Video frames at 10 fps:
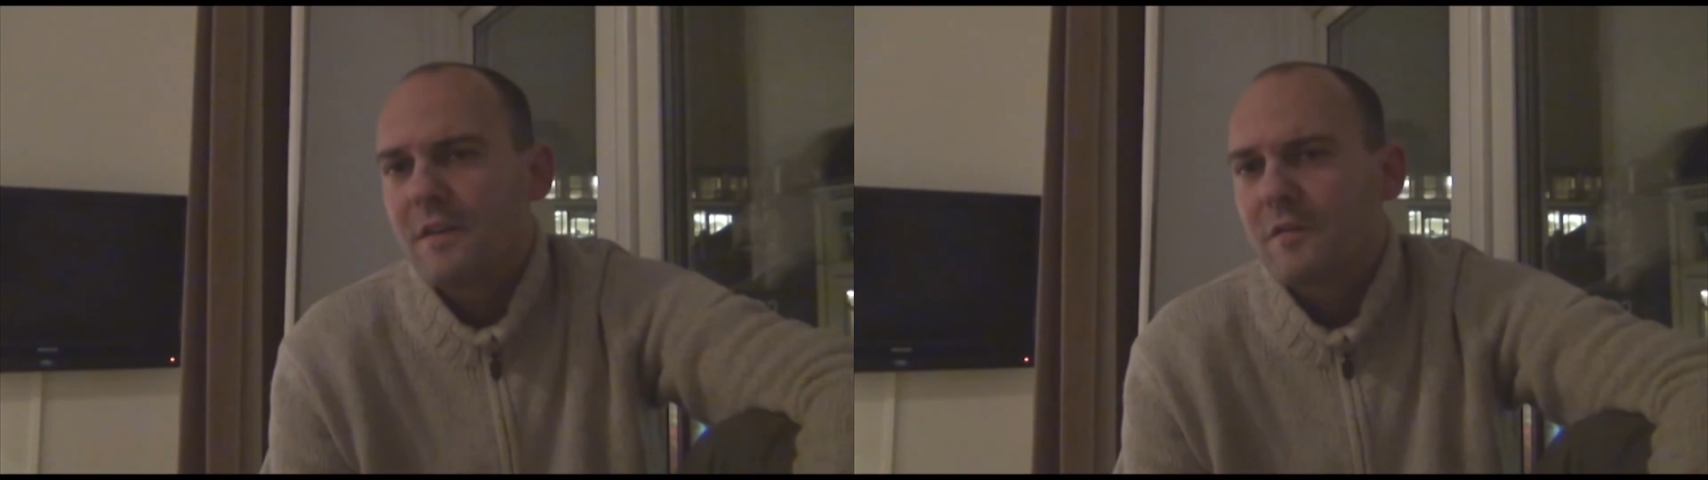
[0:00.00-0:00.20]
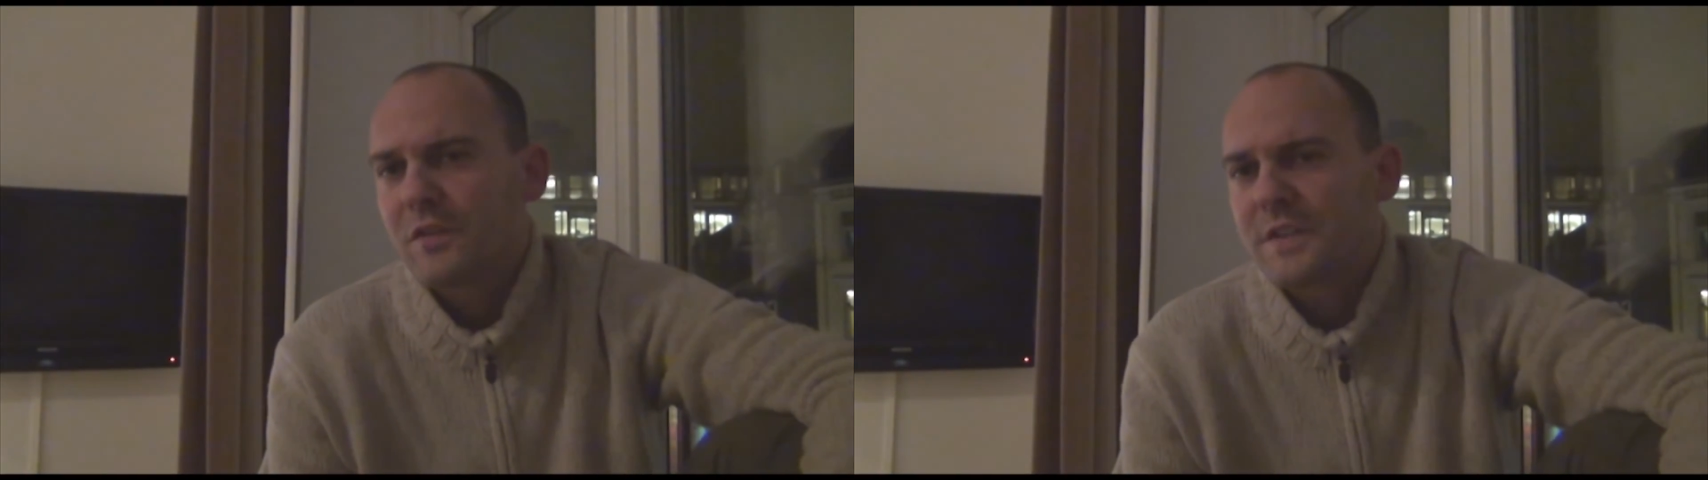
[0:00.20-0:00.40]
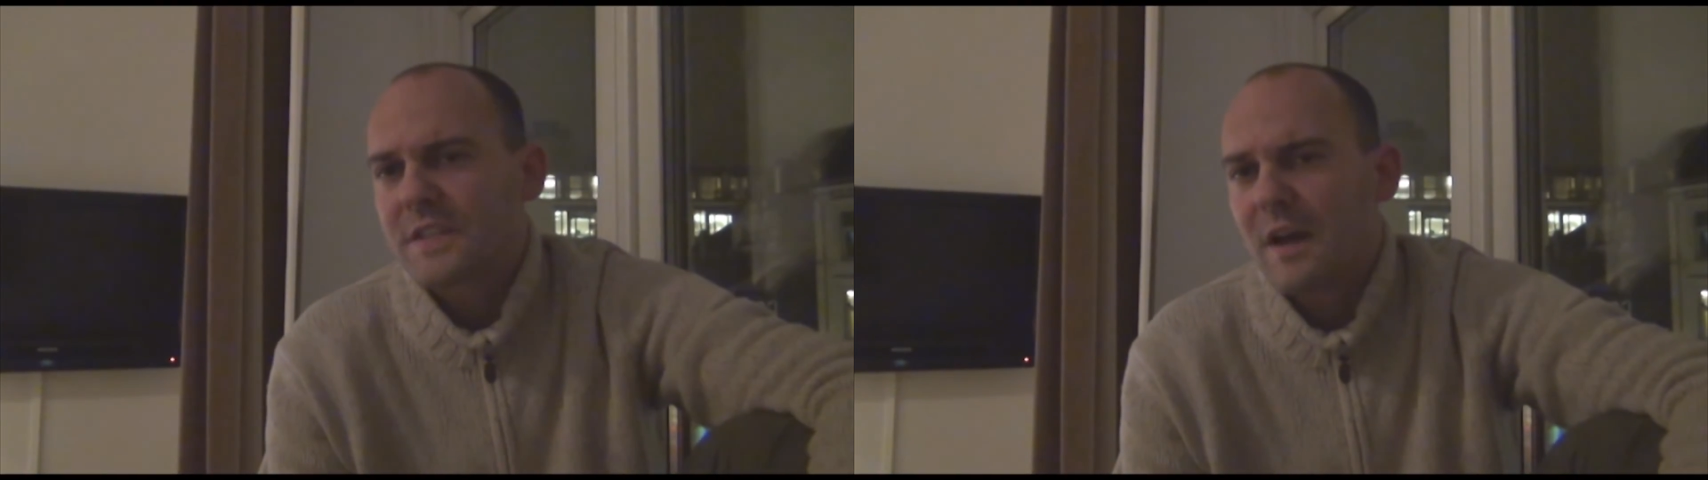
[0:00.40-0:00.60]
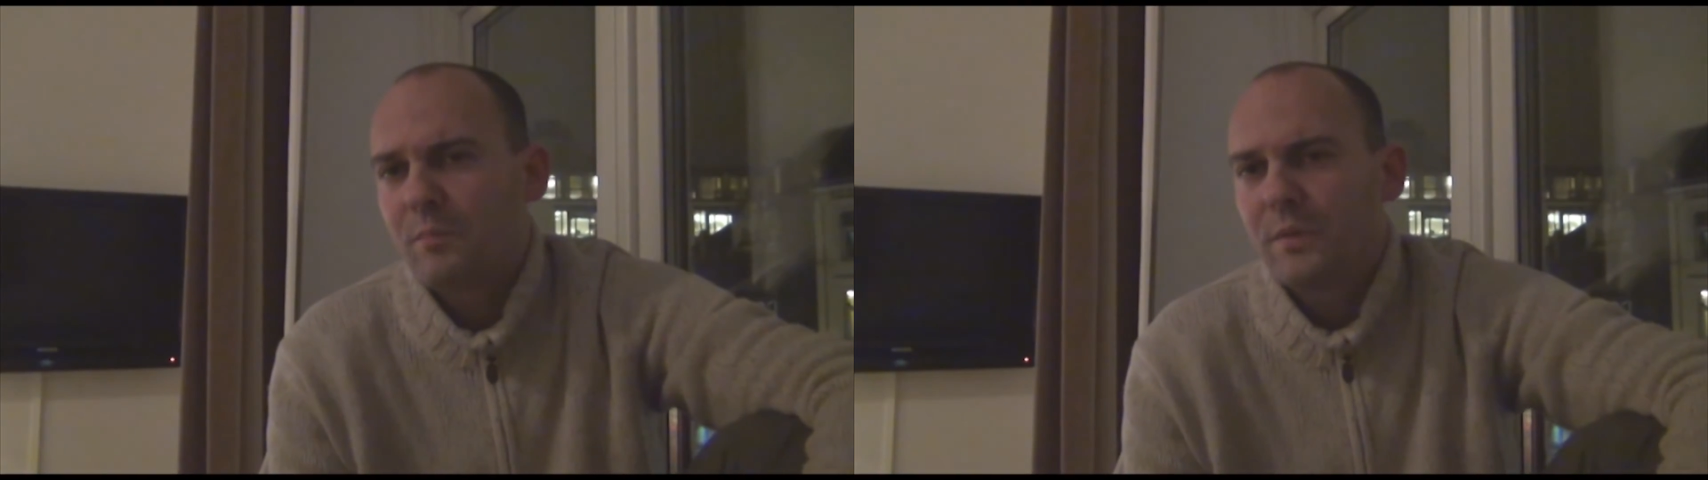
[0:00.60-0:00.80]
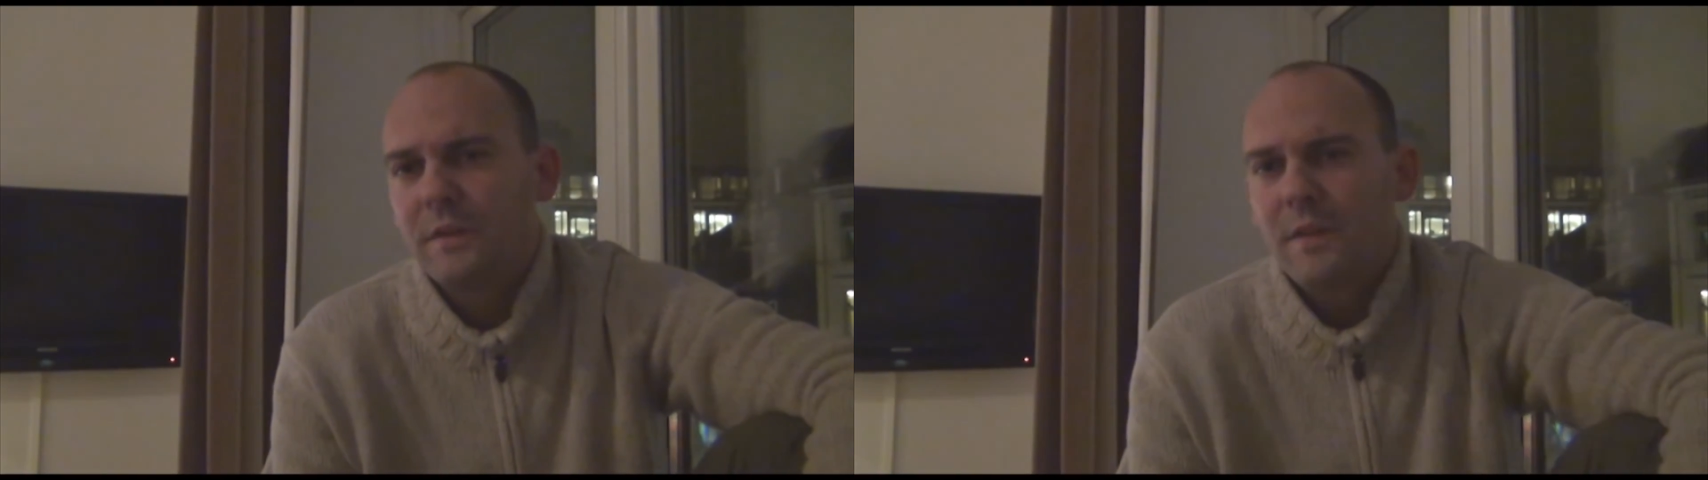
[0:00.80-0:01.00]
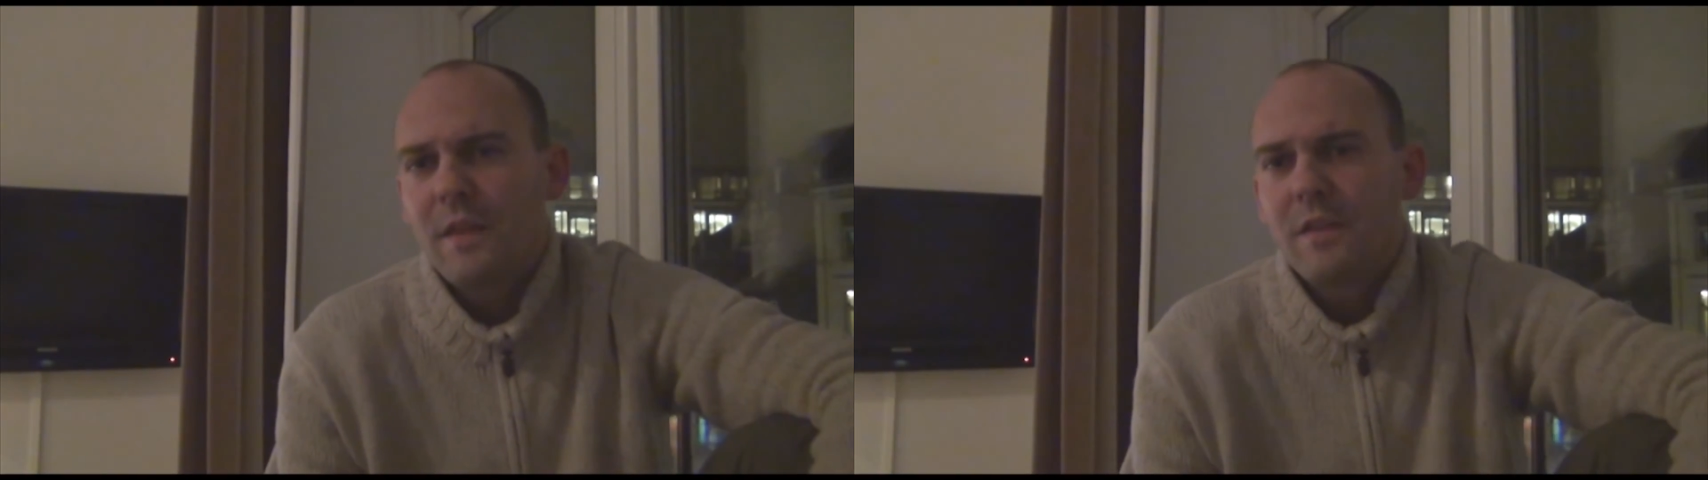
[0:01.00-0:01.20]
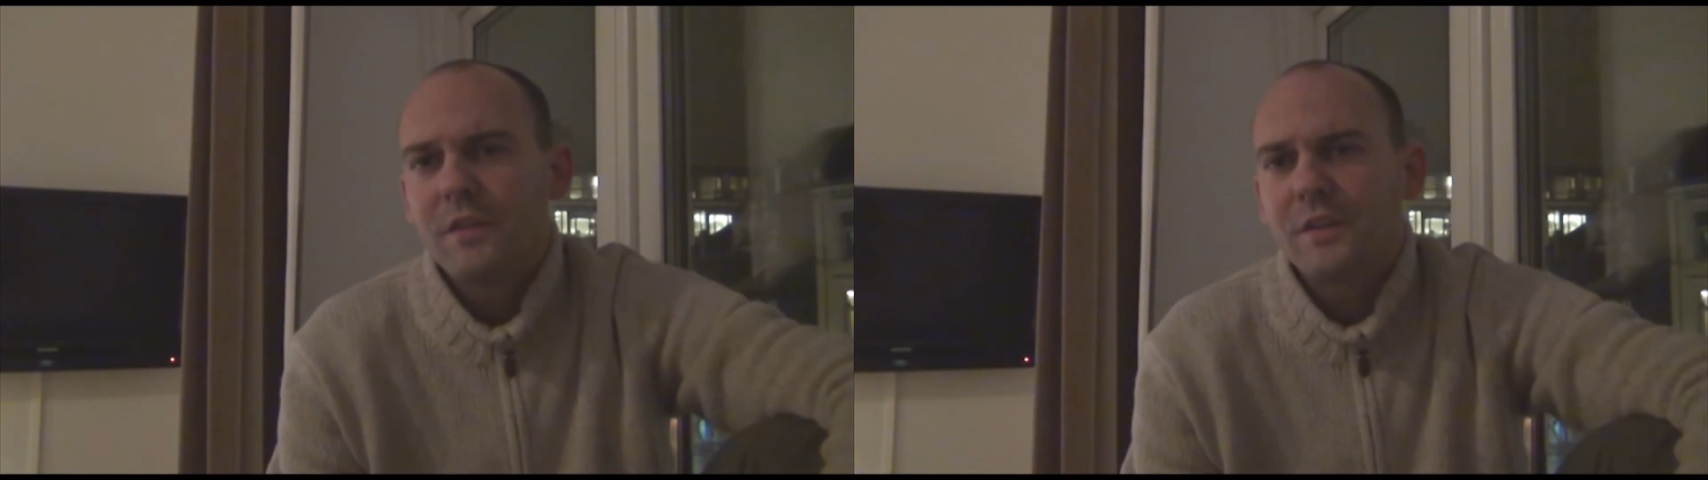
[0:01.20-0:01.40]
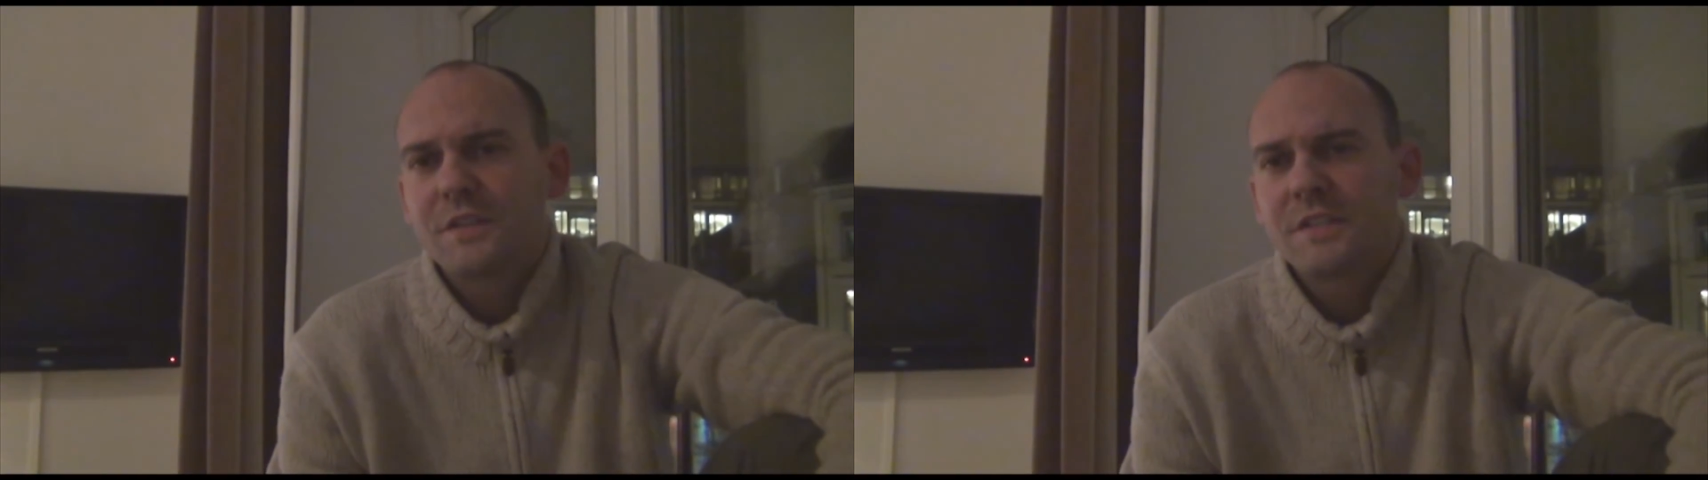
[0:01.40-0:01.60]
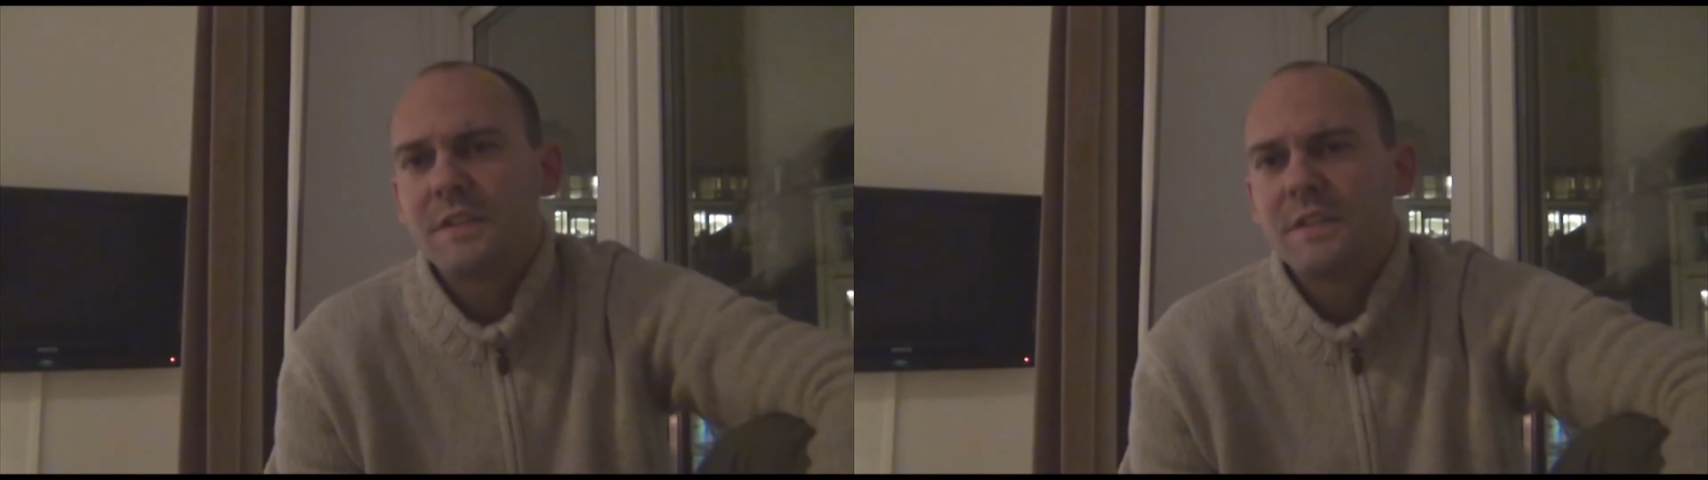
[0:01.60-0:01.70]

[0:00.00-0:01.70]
For example, the